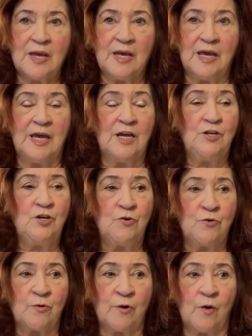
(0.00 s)
In
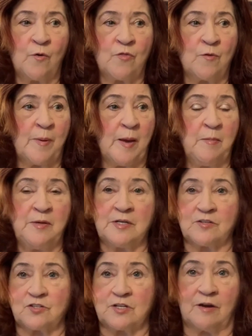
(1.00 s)
utero, the baby
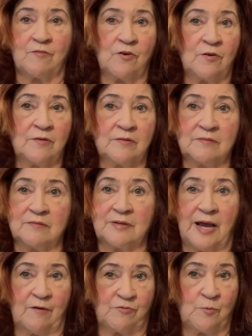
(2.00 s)
doesn't ever
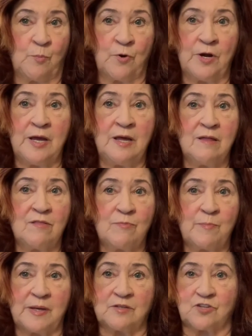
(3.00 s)
have to breathe
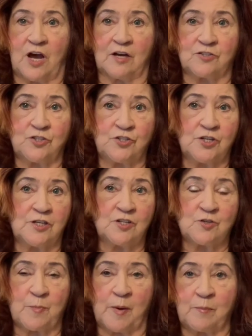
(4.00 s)
because oxygen
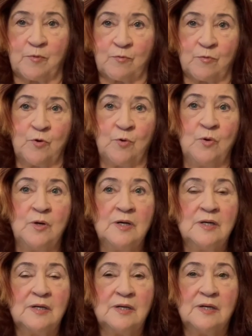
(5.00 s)
is pumped through
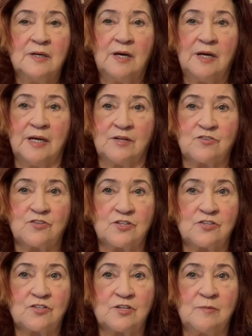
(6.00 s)
its
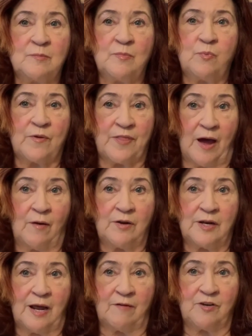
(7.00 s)
system without
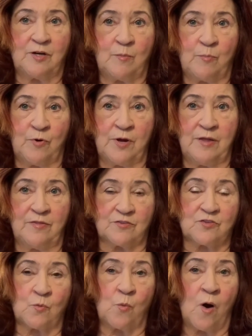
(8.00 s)
it having to breathe.
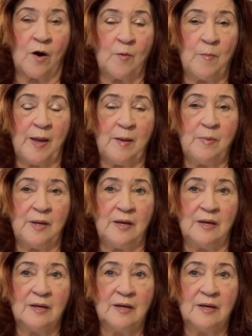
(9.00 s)
It's a water baby.